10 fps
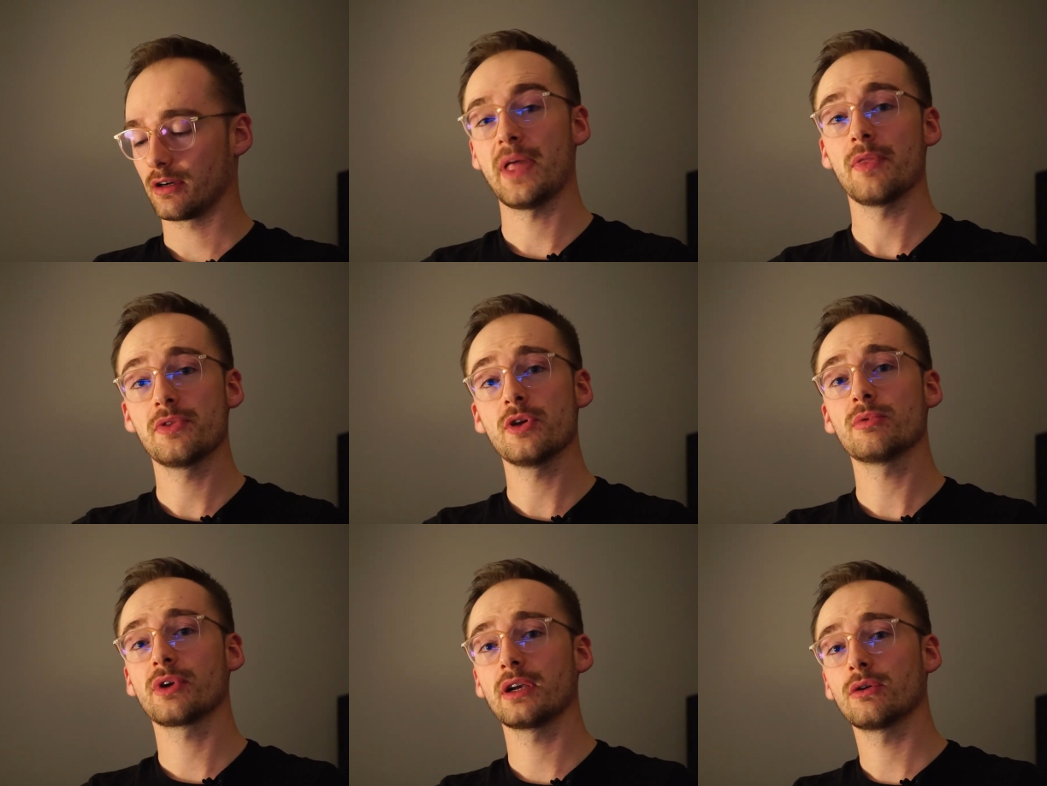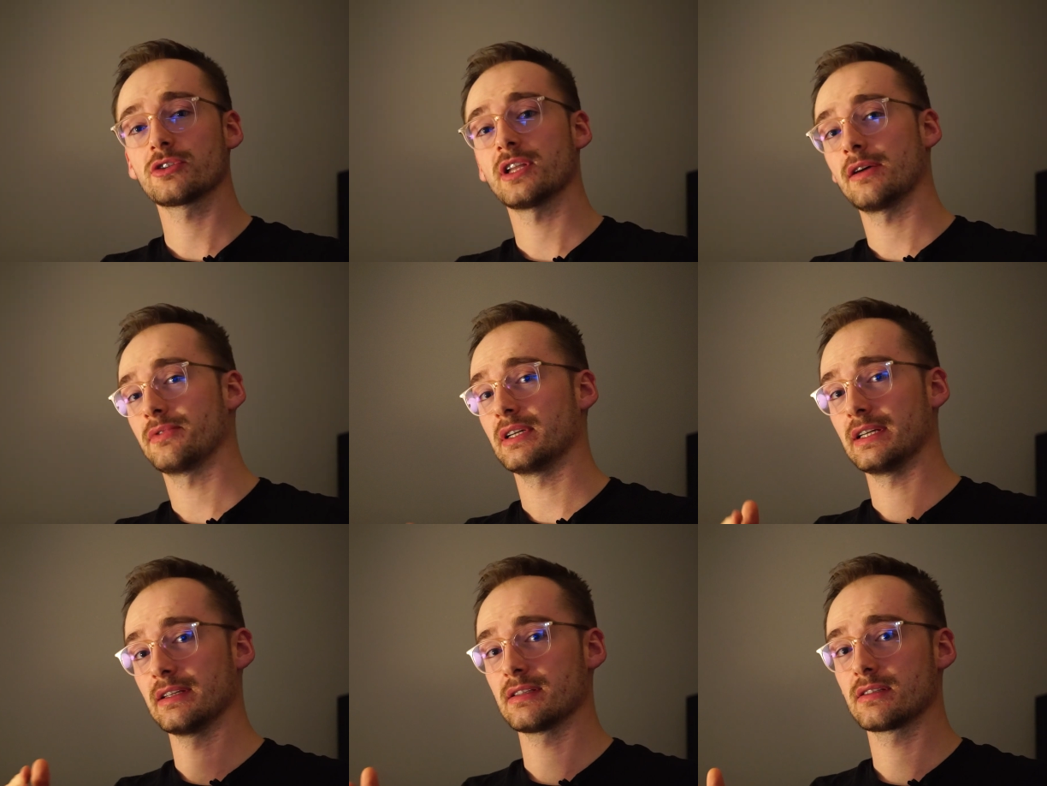Now, the Nürburgring Nordschleife
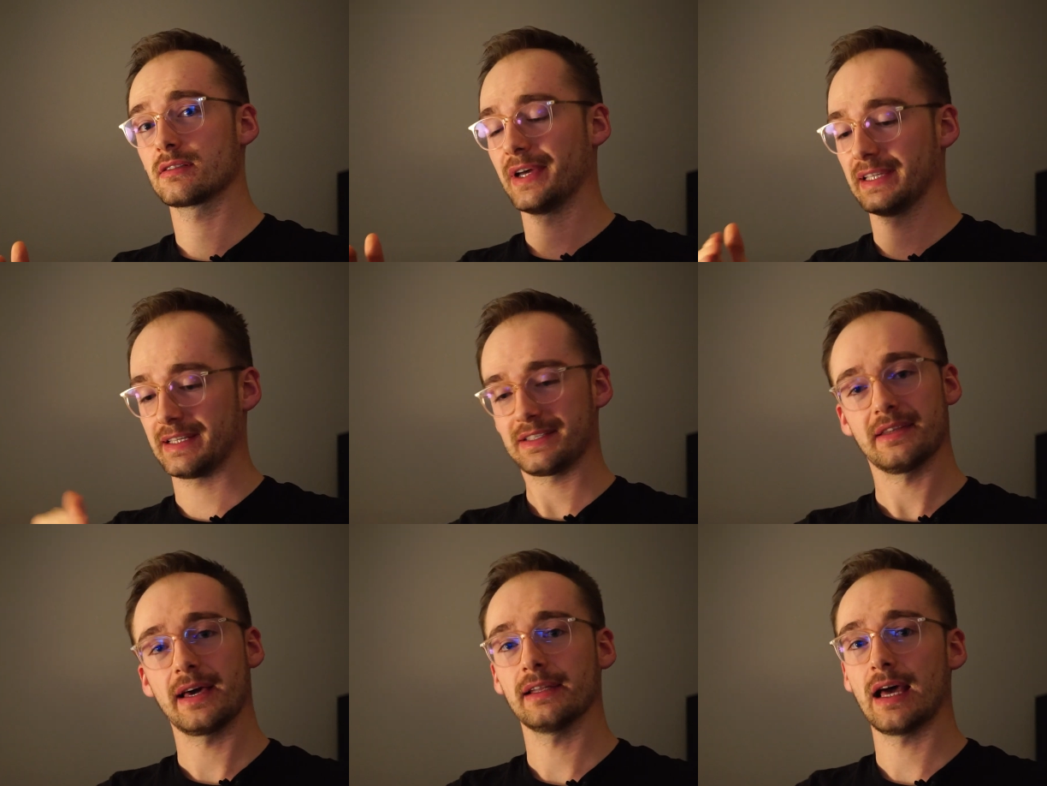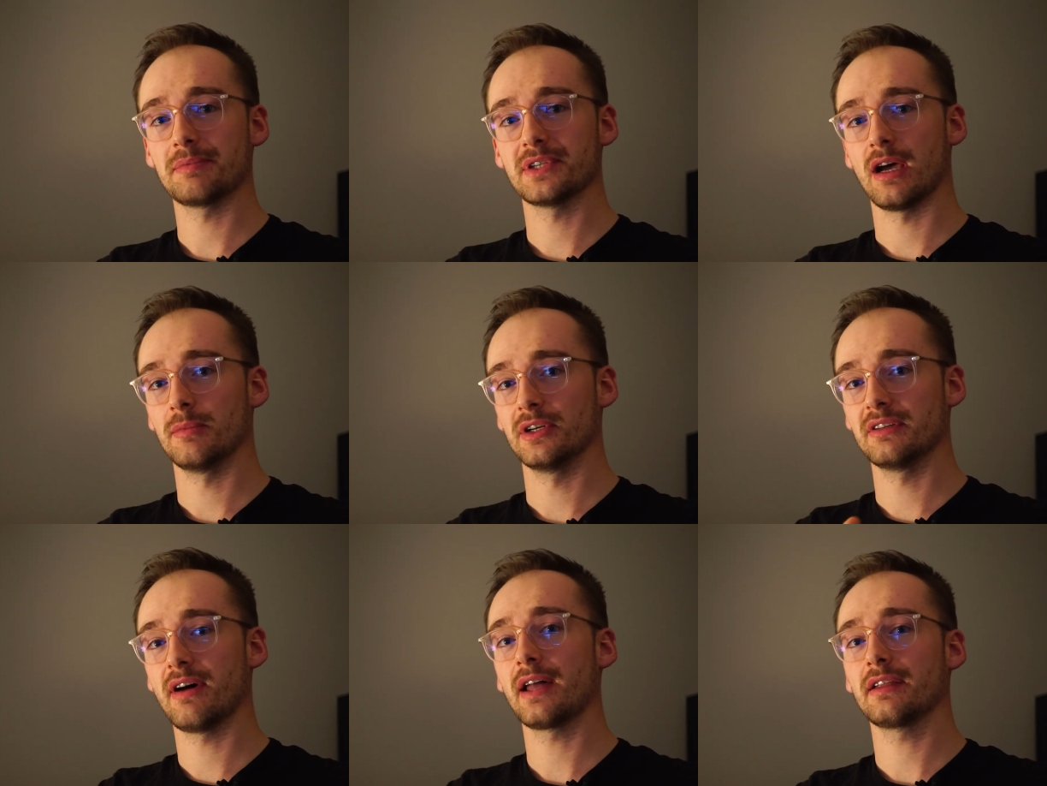is, at least in that lap timer,
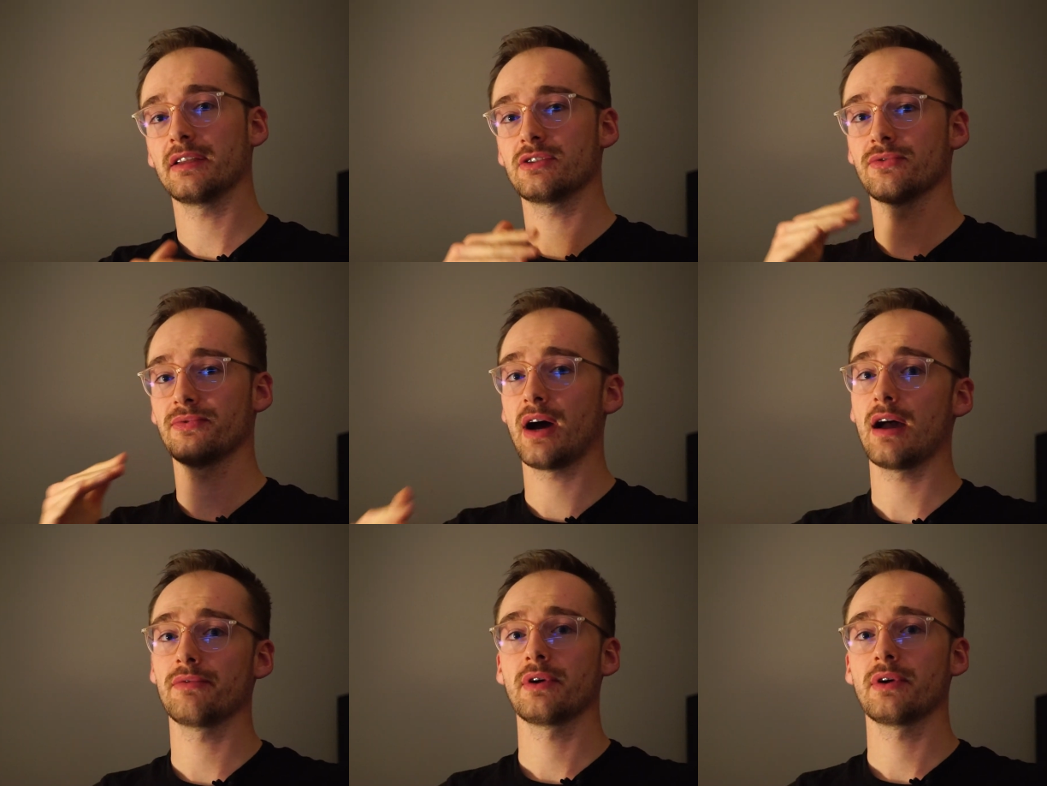divided into 5